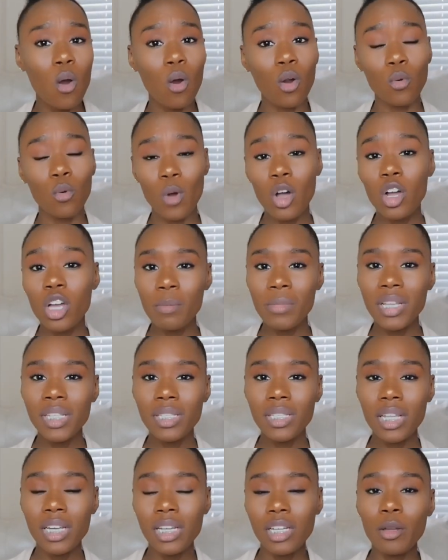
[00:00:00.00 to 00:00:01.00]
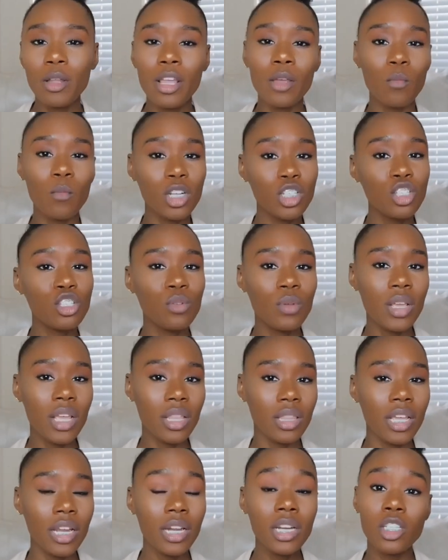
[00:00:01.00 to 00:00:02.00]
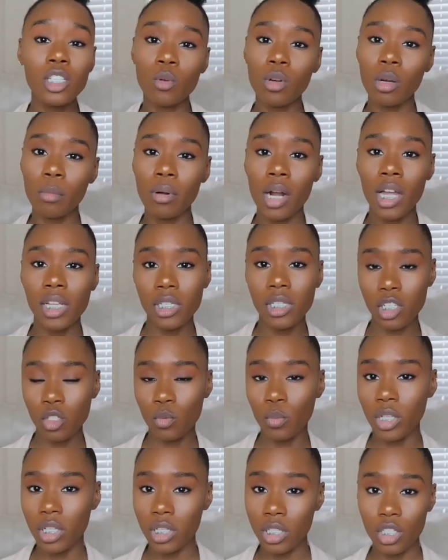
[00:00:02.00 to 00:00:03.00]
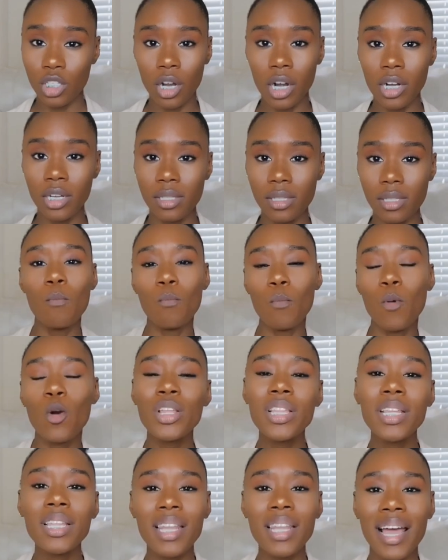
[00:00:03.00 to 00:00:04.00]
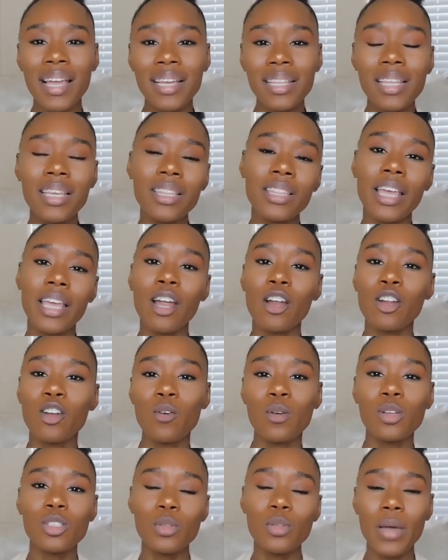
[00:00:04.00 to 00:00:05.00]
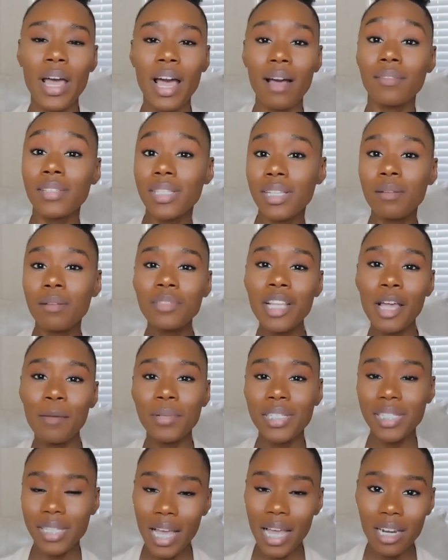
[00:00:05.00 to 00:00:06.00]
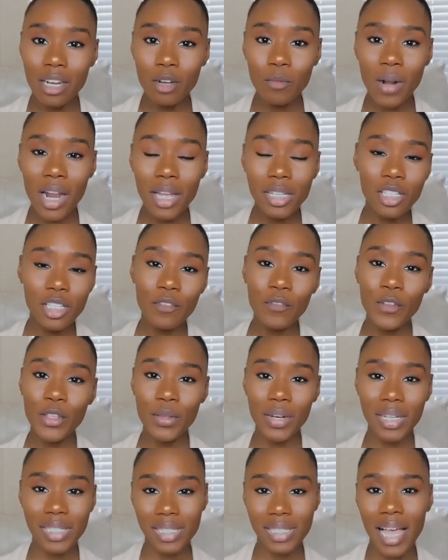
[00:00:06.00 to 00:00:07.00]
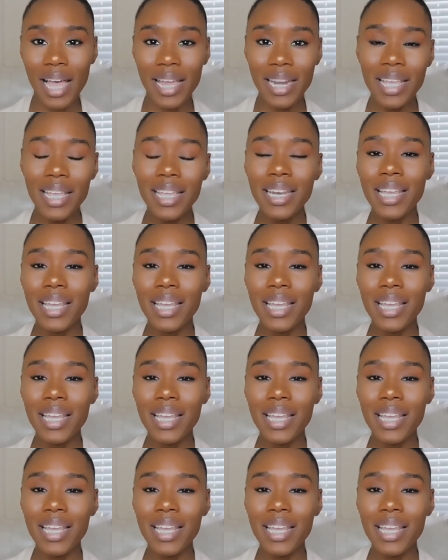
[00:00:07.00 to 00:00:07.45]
or a welcoming center. And once you get there is when a process really starts. More than likely, they are going to have some type of sign-in roster for you to sign in.